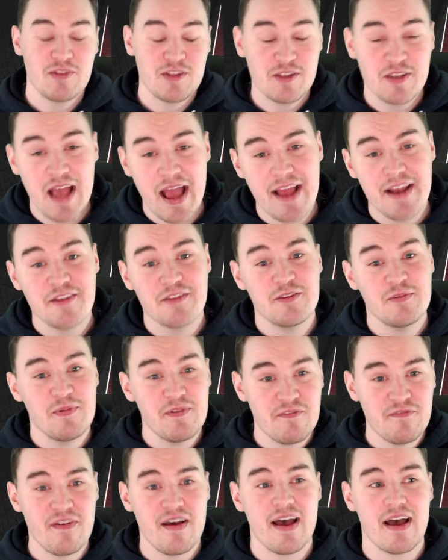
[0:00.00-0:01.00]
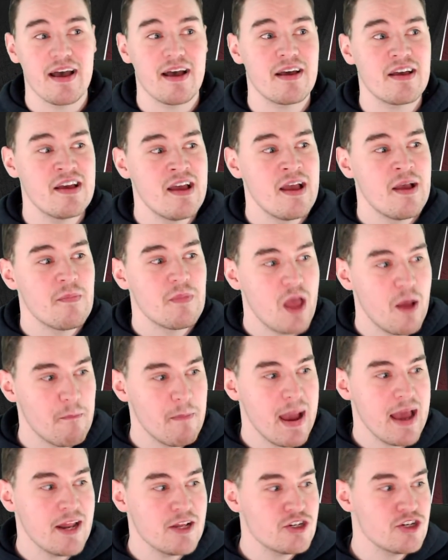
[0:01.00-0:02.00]
And to be fair,
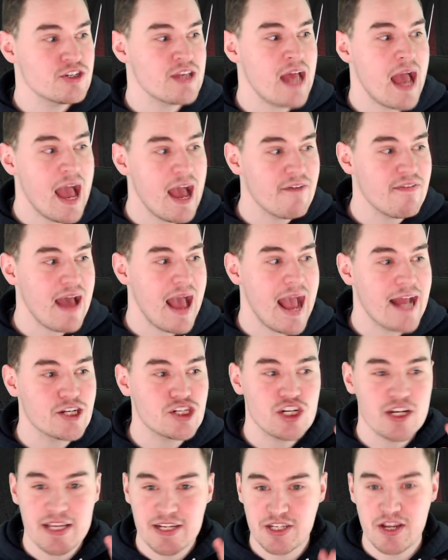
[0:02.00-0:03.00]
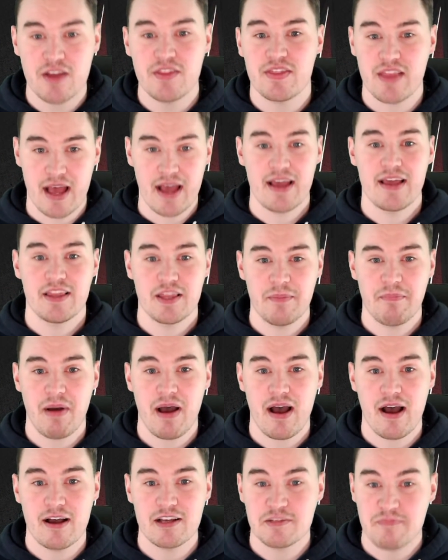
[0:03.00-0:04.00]
managers have actually done that in the
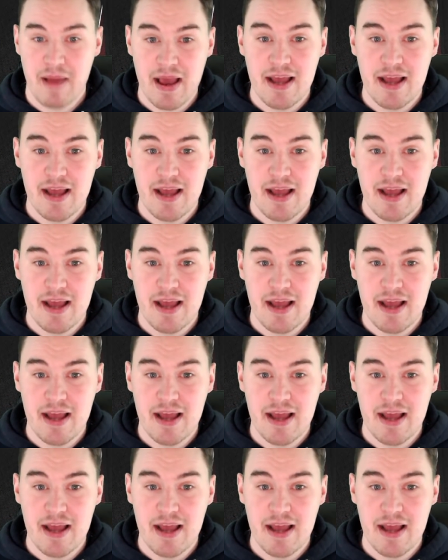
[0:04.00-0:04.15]
past.